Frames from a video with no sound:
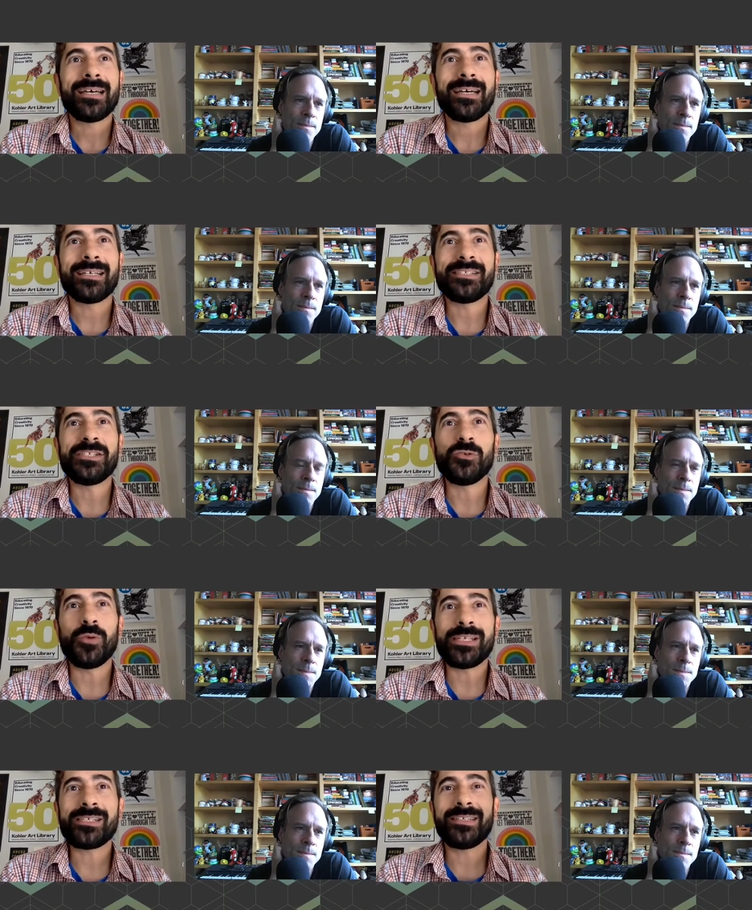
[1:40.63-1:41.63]
Speaker 1: a
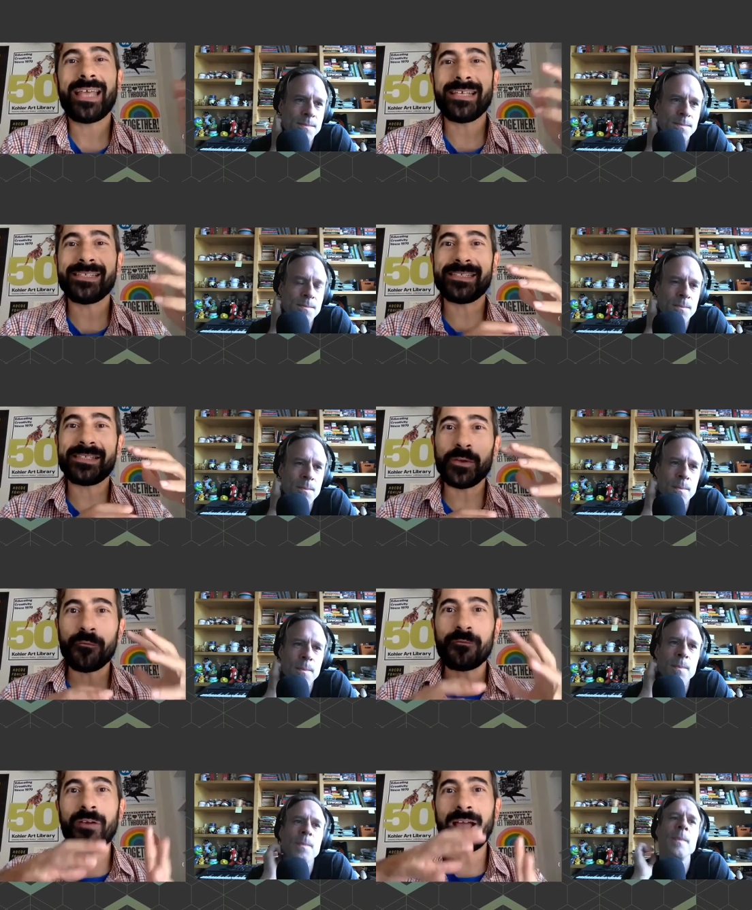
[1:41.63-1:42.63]
situation that is still
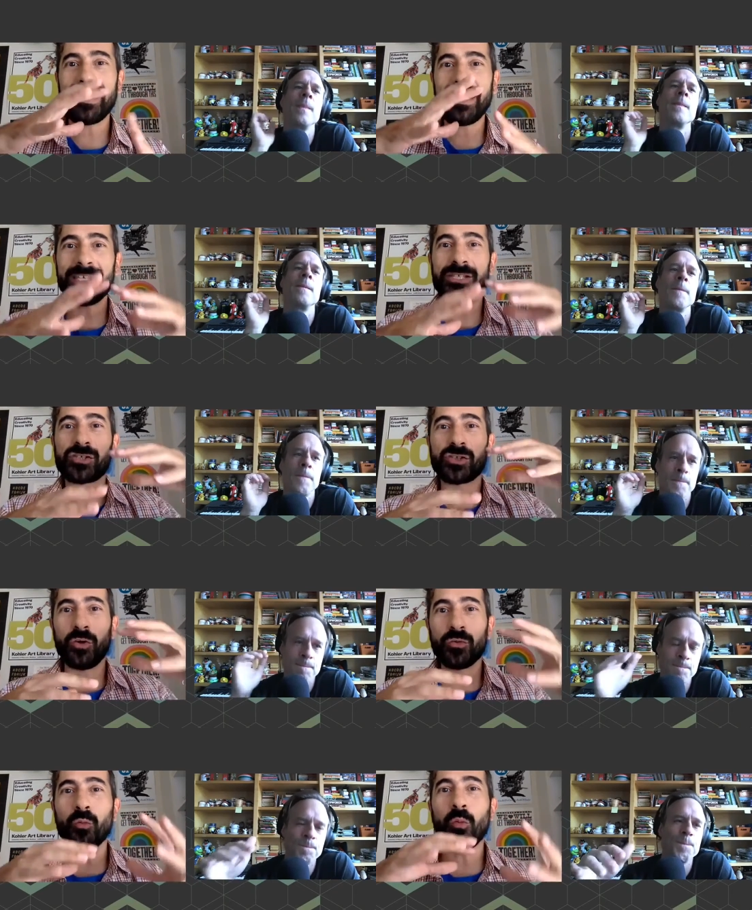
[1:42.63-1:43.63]
finding its
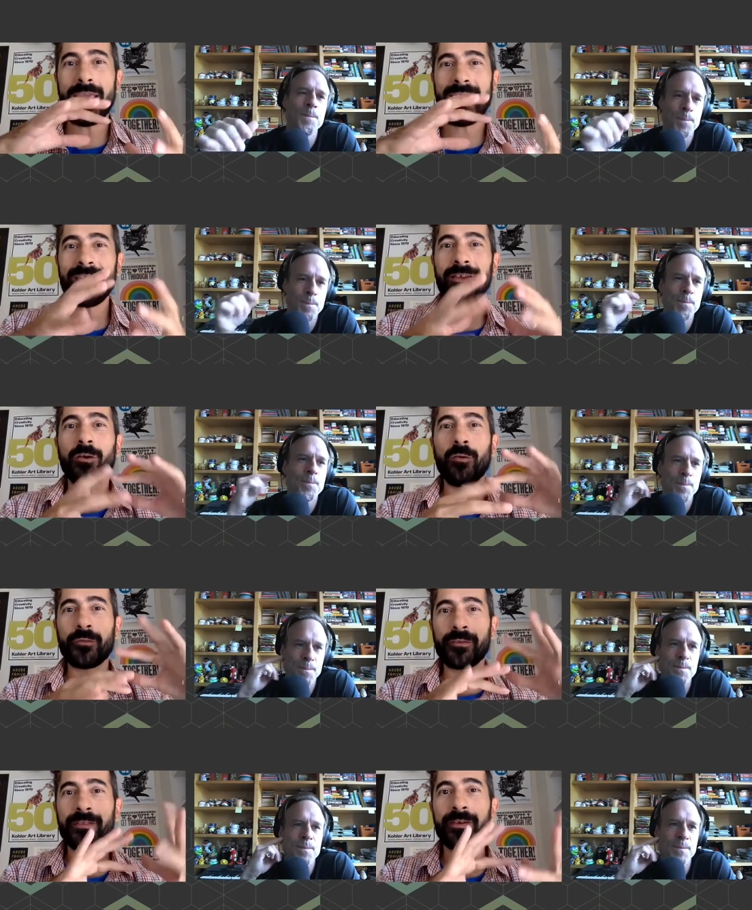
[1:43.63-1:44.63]
own way
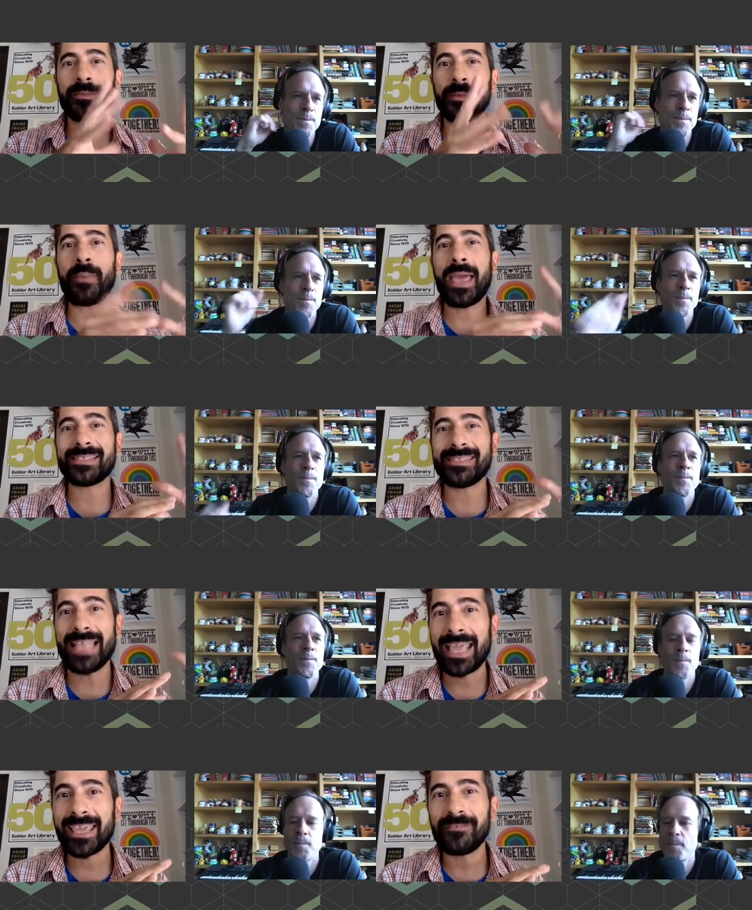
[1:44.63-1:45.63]
over the past
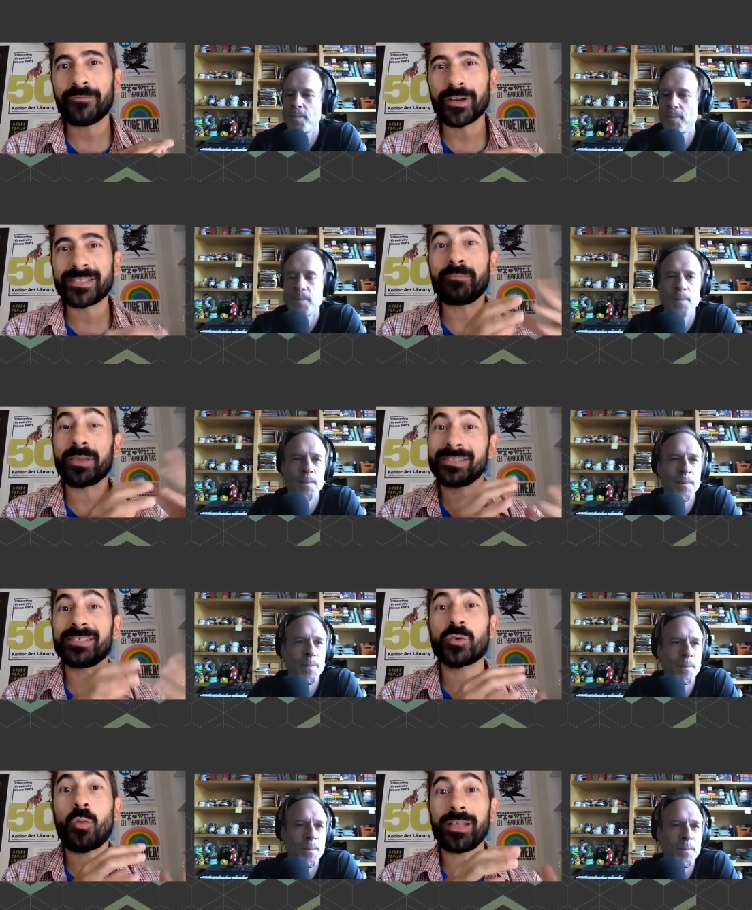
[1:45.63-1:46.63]
decade, for example,
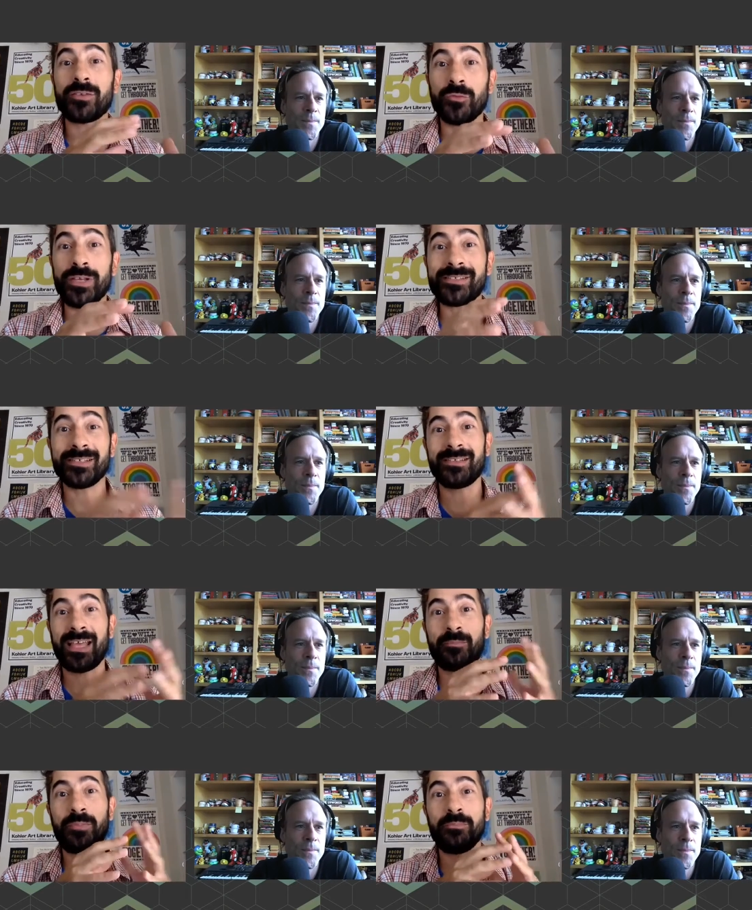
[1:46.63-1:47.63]
because it's quite recent
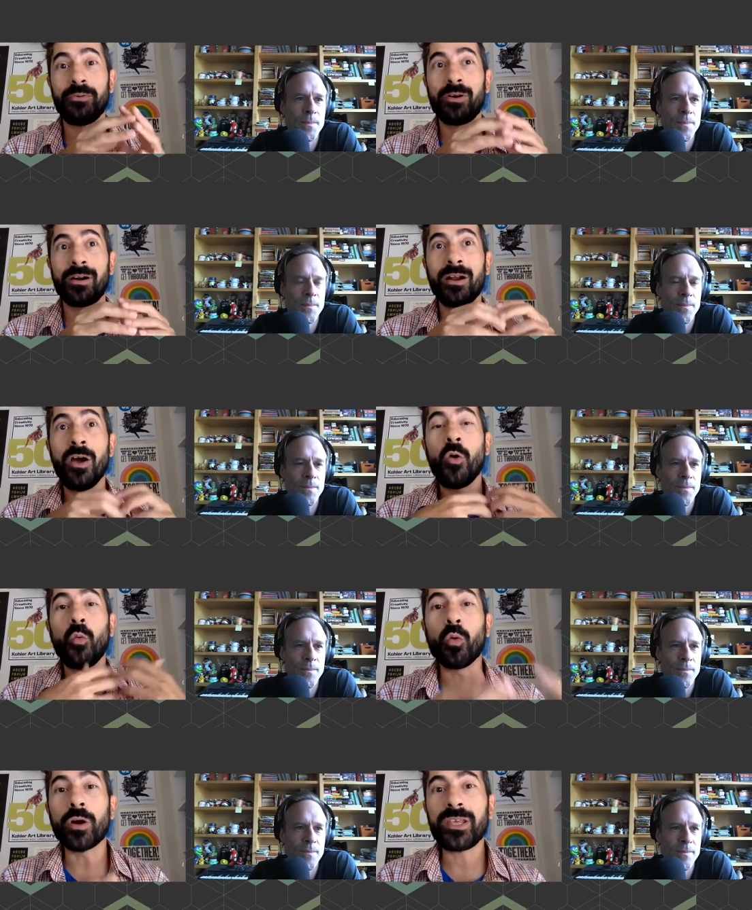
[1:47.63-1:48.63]
that people are
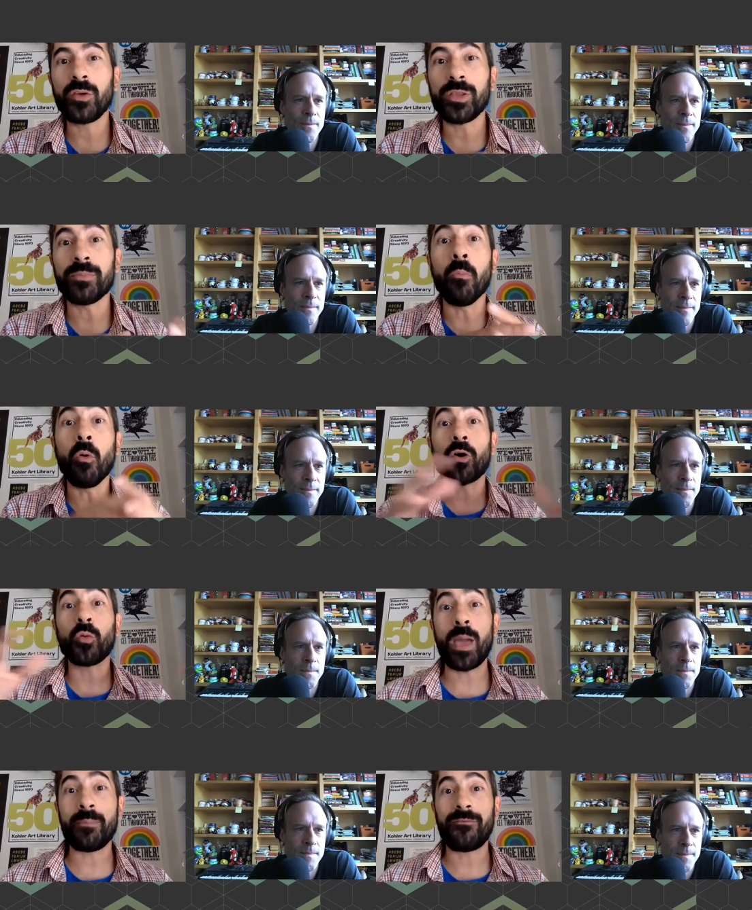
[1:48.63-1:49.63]
working with more
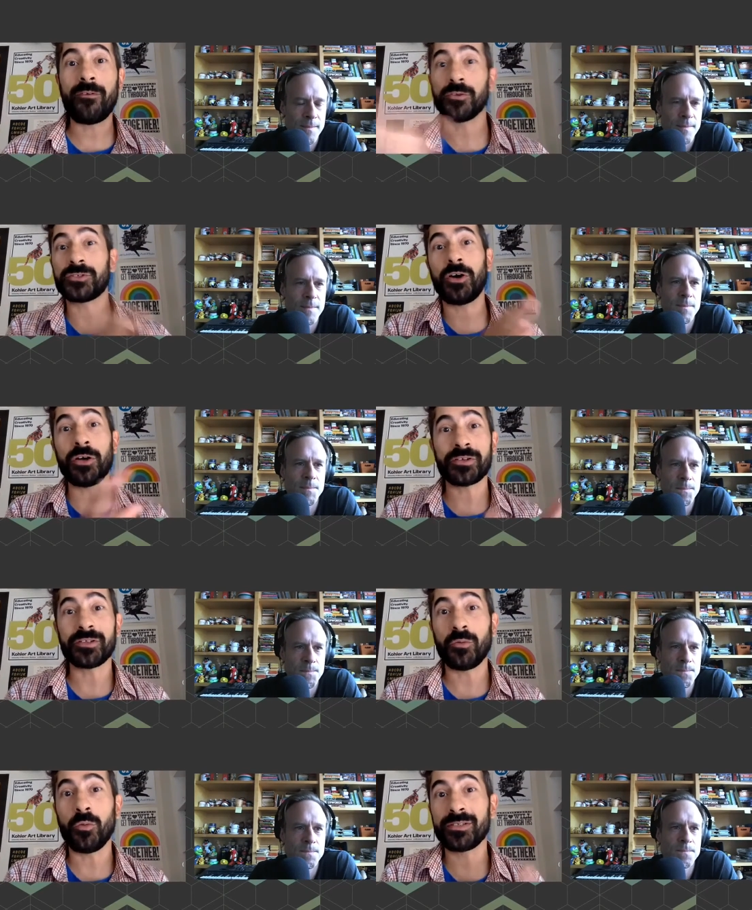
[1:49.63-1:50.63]
web fonts other
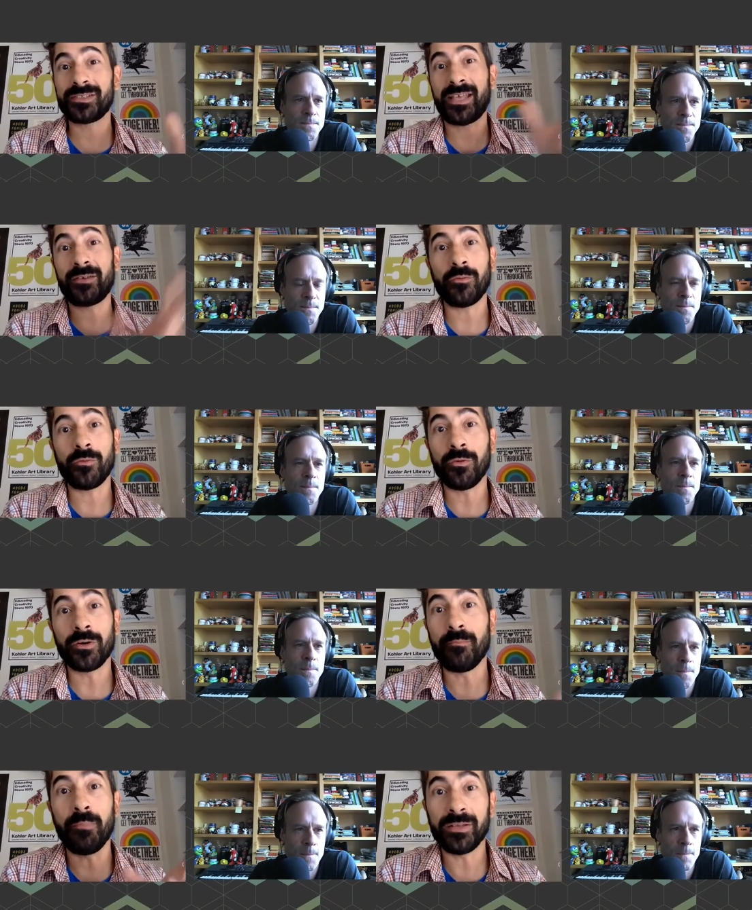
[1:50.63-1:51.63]
than the ones that
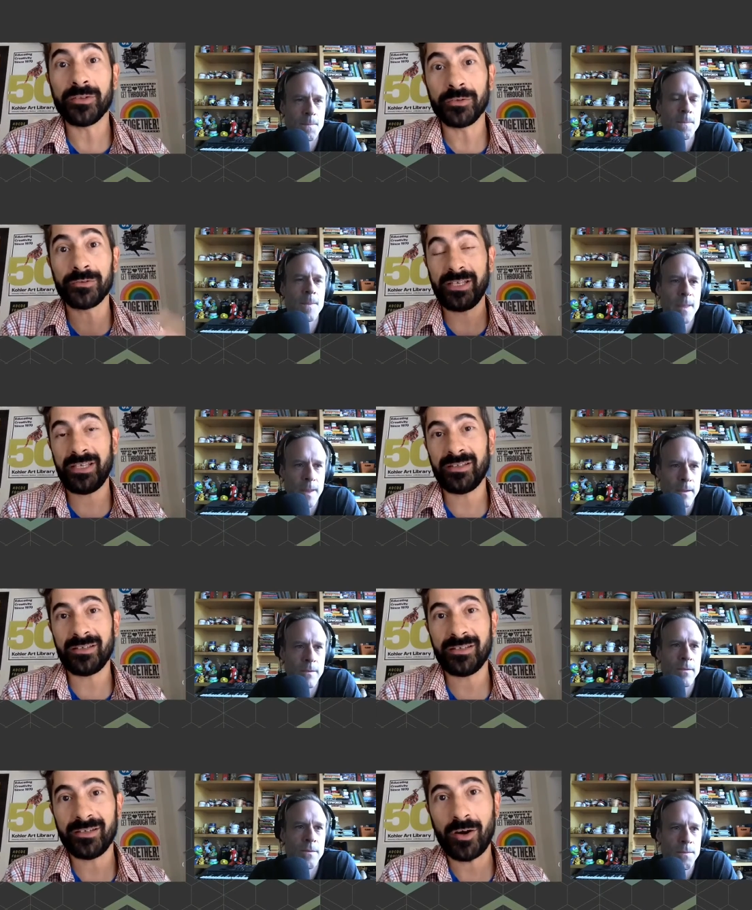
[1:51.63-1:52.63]
were bundled in
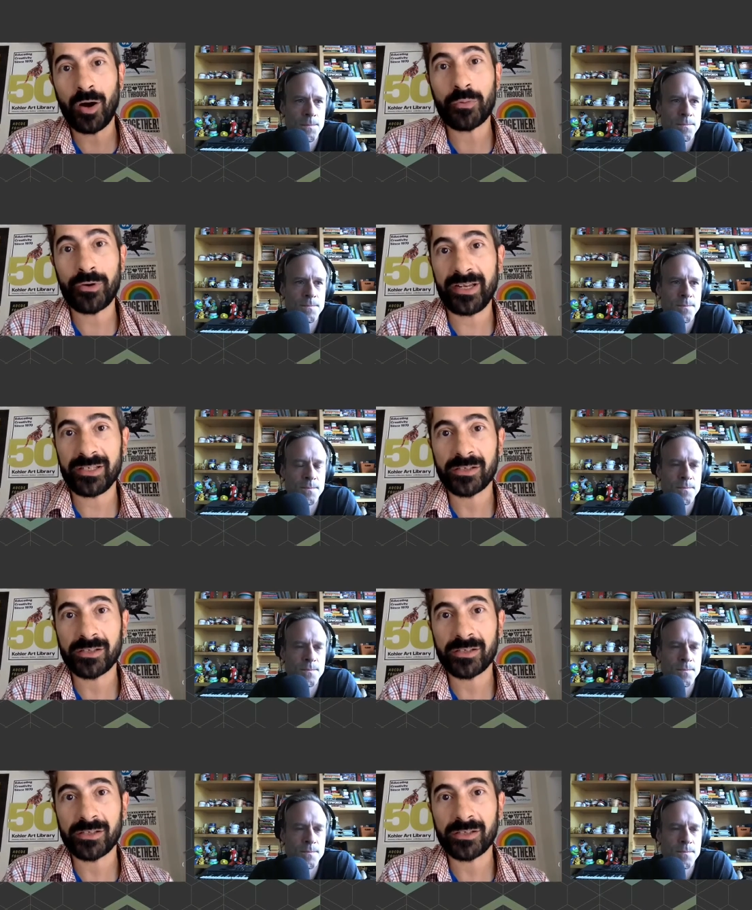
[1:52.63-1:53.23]
the operating